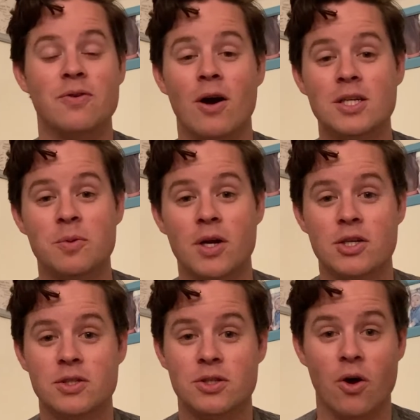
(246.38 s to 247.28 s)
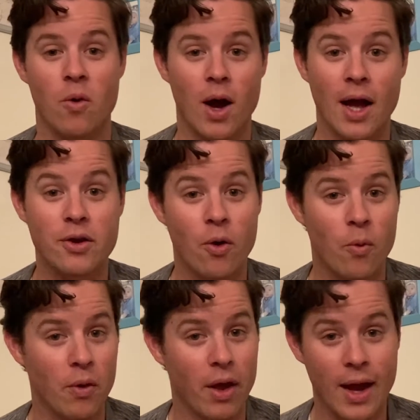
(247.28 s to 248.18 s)
far as predictions go, I
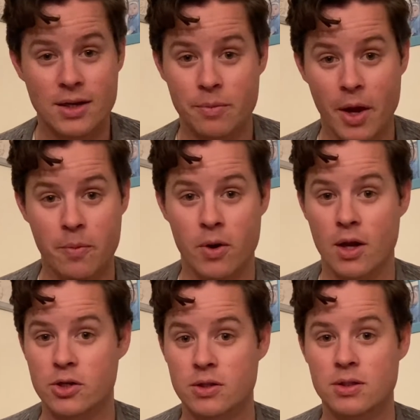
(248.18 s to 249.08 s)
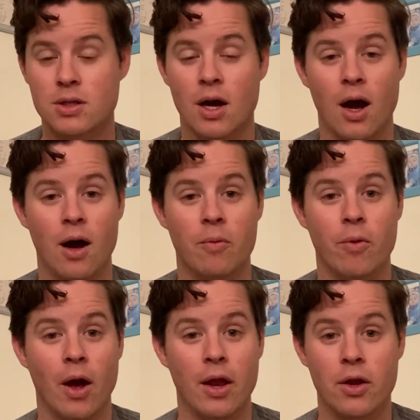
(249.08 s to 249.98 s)
don't really like to make predictions.
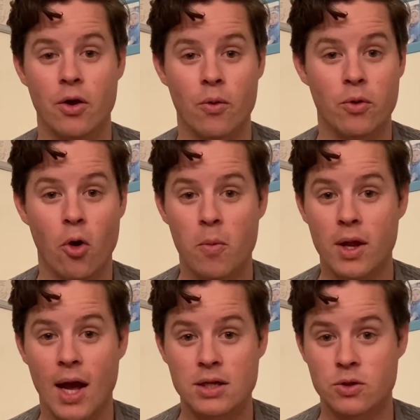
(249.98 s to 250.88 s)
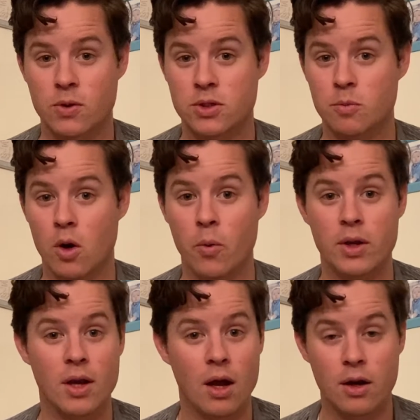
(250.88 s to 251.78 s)
Nobody has a crystal ball.
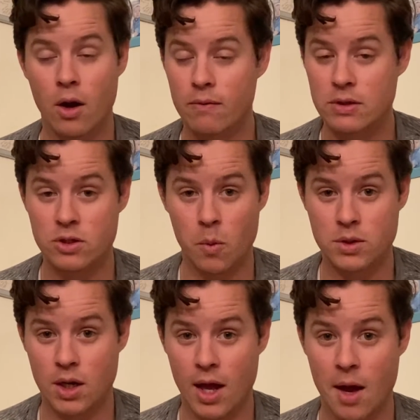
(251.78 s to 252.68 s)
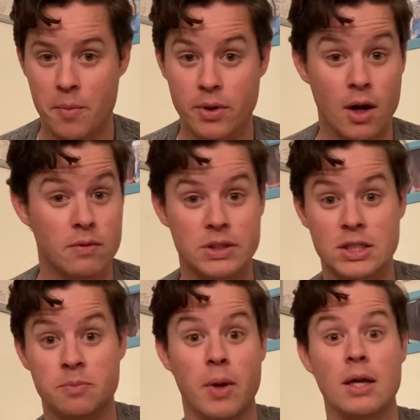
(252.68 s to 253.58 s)
None of us know what's going to happen. None of us
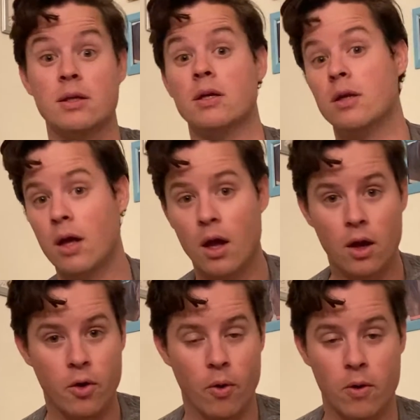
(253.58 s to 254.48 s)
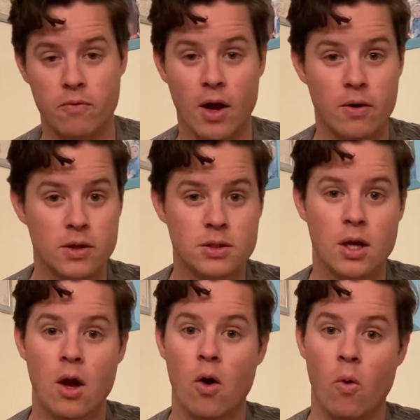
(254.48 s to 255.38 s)
expected coronavirus
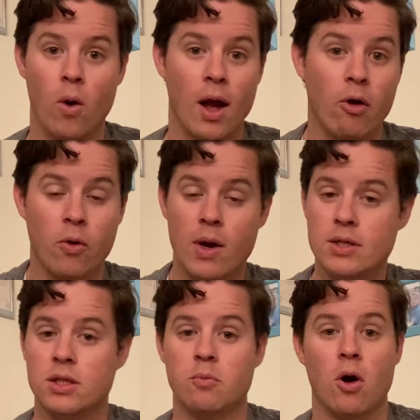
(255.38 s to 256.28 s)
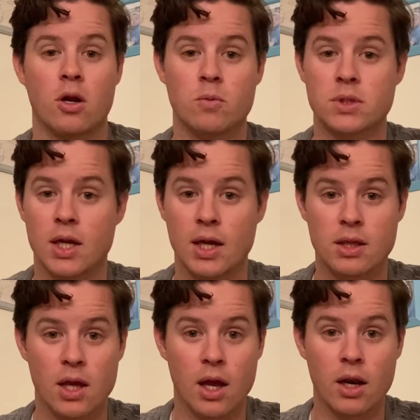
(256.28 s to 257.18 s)
or how crazy the market was going to
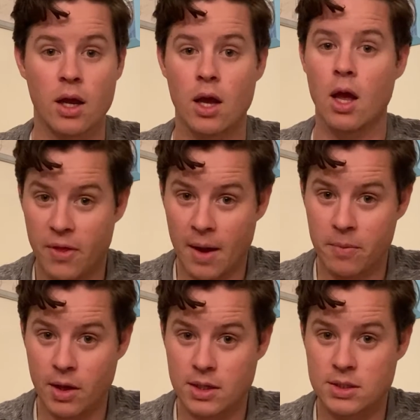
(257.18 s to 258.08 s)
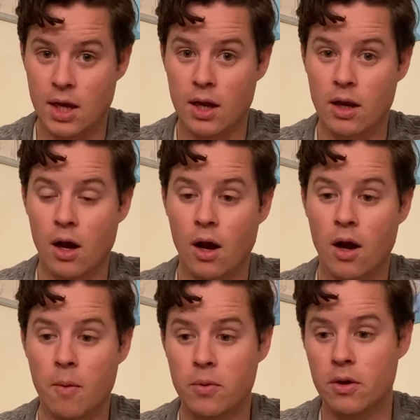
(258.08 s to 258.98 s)
get then. That being said, a
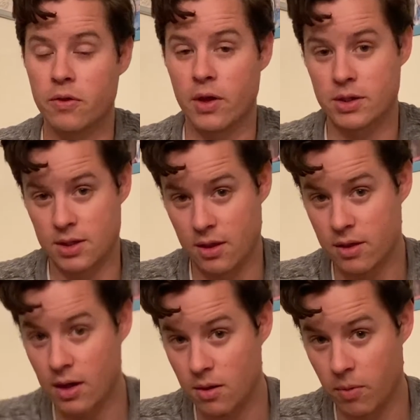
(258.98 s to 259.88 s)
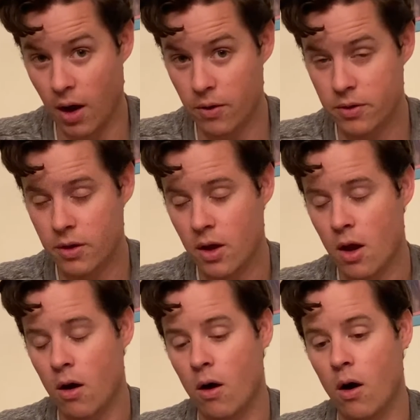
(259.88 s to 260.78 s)
couple of things to think about
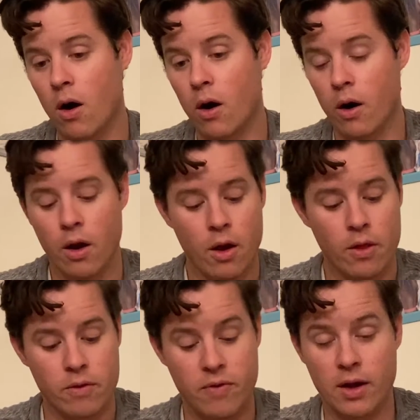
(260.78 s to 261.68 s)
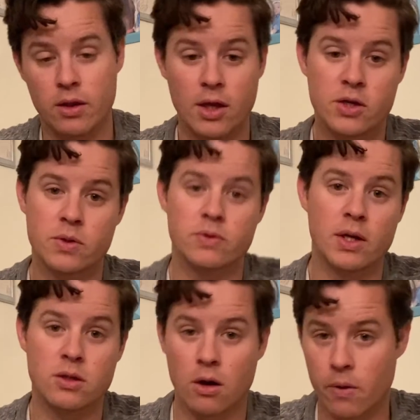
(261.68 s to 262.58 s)
are the fact that interest
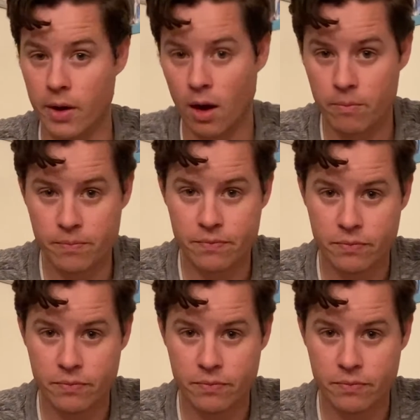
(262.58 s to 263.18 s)
rates are going up.